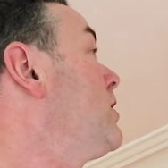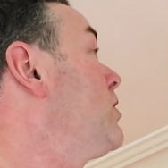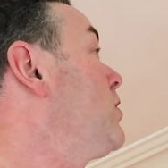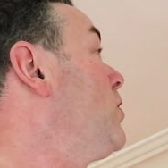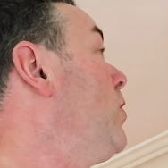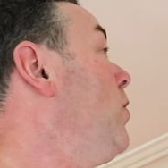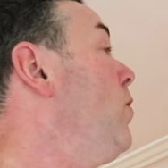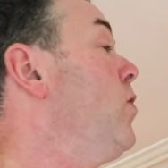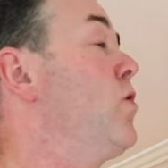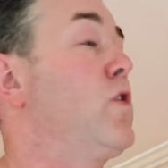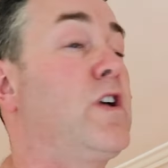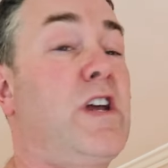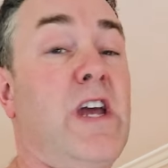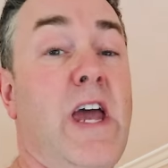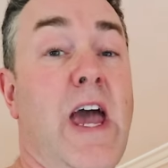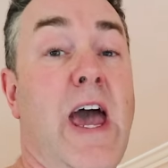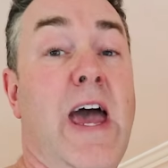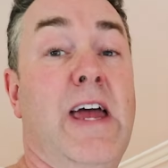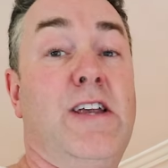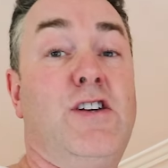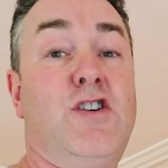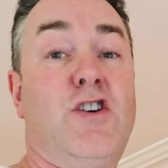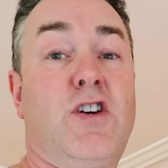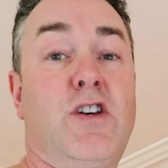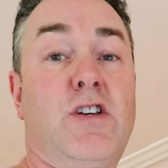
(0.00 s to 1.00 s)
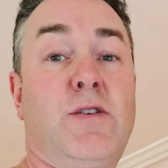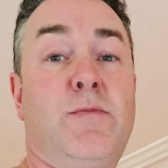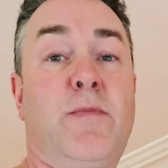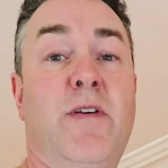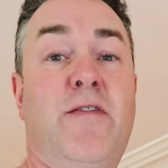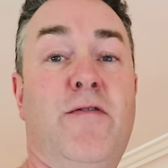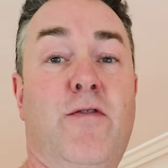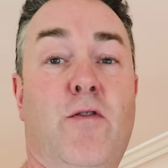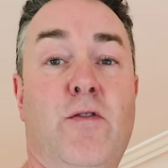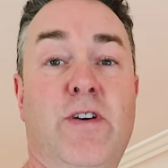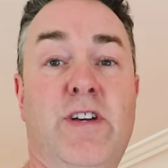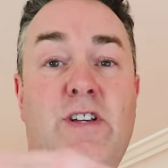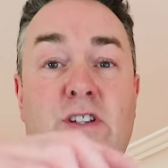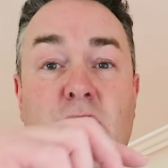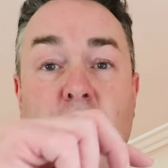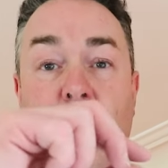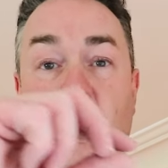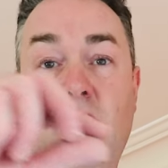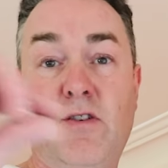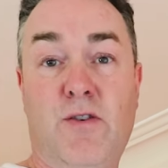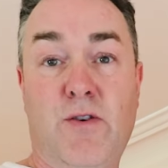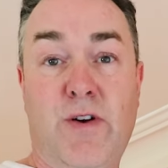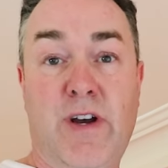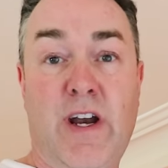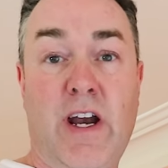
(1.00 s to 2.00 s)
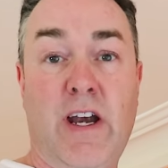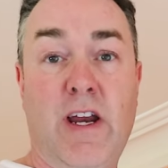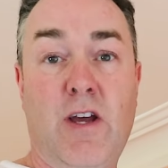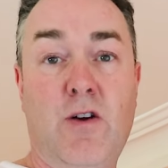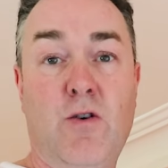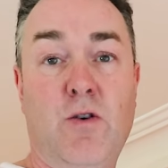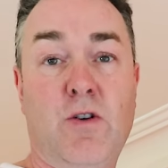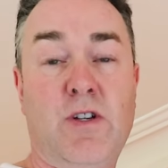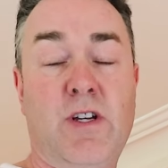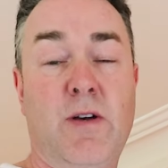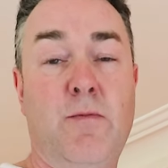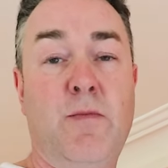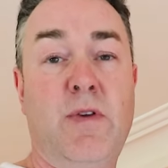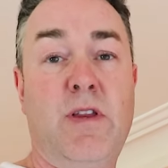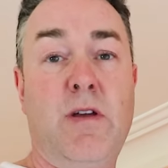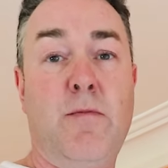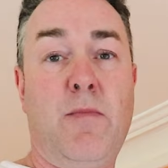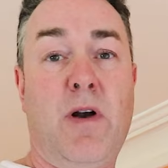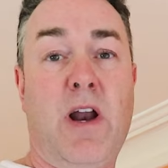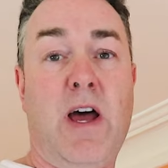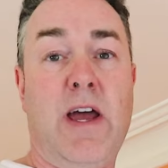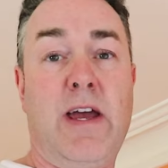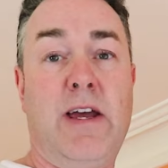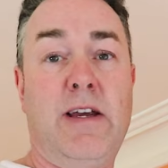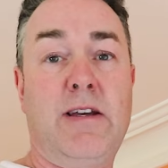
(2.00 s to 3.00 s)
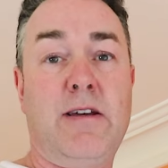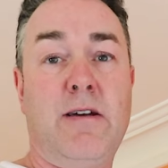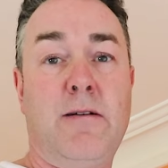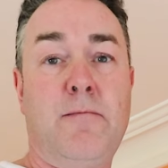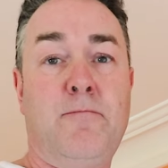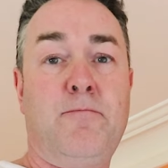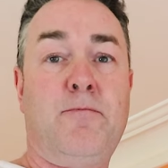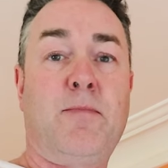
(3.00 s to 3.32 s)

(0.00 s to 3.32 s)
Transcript: cork your edges before you start doing any cutting with your blade.